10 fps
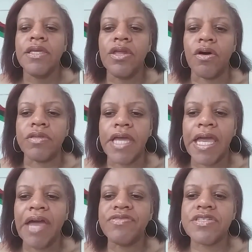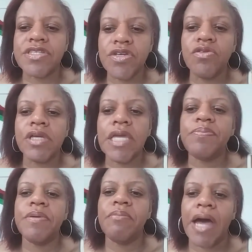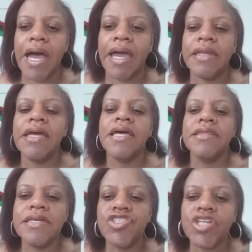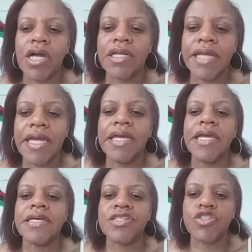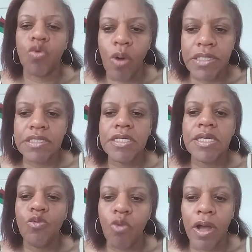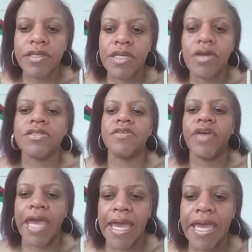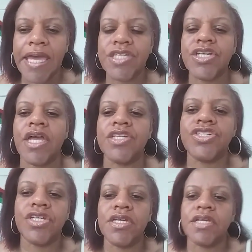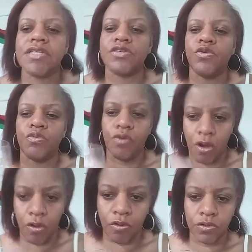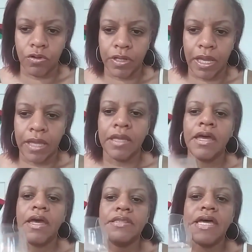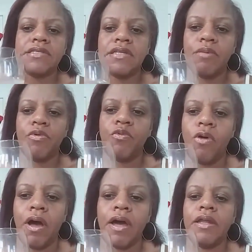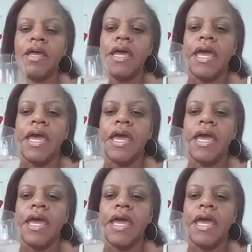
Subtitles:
You know, they have to still keep in mind this young lady is 21 years of age and she is grown. Okay, that's number one.